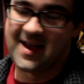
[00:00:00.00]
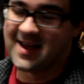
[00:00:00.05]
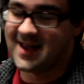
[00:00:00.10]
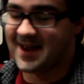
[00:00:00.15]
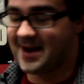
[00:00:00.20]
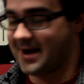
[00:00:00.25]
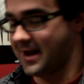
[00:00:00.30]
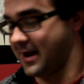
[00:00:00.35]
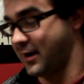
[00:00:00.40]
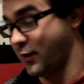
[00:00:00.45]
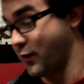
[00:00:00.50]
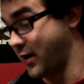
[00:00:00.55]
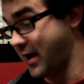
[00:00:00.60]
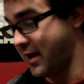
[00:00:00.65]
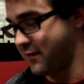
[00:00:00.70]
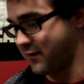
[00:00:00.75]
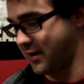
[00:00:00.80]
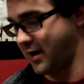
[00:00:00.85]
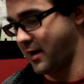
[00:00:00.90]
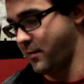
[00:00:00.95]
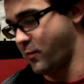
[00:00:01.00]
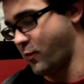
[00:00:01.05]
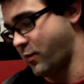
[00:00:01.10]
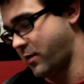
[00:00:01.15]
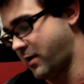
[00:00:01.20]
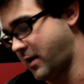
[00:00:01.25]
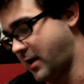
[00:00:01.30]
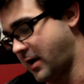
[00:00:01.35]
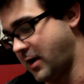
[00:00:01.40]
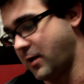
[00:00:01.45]
And I don't have it
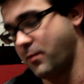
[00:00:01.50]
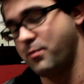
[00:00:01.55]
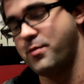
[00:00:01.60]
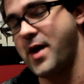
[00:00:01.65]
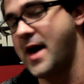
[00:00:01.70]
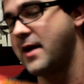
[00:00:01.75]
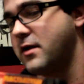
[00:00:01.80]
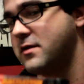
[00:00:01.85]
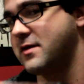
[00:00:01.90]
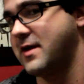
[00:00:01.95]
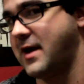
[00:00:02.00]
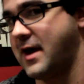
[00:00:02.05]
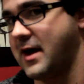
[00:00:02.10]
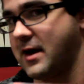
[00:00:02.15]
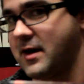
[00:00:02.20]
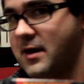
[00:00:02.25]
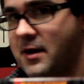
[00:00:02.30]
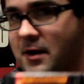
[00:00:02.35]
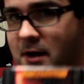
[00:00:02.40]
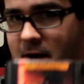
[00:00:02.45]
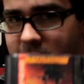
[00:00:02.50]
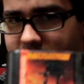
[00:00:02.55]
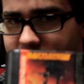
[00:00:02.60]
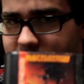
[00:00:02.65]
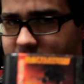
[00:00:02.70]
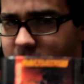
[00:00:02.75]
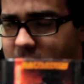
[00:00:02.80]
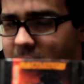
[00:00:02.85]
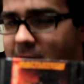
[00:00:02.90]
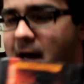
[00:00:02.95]
anymore. BattleTech,
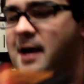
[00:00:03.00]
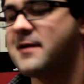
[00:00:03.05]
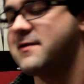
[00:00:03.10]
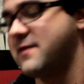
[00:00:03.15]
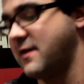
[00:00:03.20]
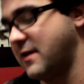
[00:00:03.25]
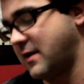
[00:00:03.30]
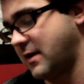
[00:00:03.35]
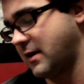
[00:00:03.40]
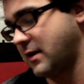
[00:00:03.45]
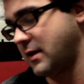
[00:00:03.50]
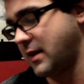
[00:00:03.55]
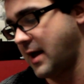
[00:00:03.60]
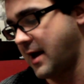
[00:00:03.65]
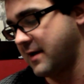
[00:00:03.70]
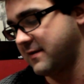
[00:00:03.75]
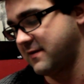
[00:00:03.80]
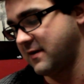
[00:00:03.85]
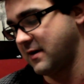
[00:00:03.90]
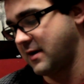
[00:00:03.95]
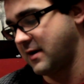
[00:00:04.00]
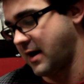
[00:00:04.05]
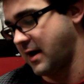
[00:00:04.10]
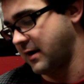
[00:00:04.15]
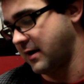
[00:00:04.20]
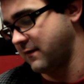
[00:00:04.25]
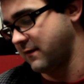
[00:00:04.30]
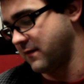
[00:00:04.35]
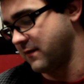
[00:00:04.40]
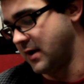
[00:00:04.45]
classic
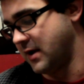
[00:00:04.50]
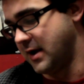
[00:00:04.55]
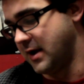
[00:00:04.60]
kind of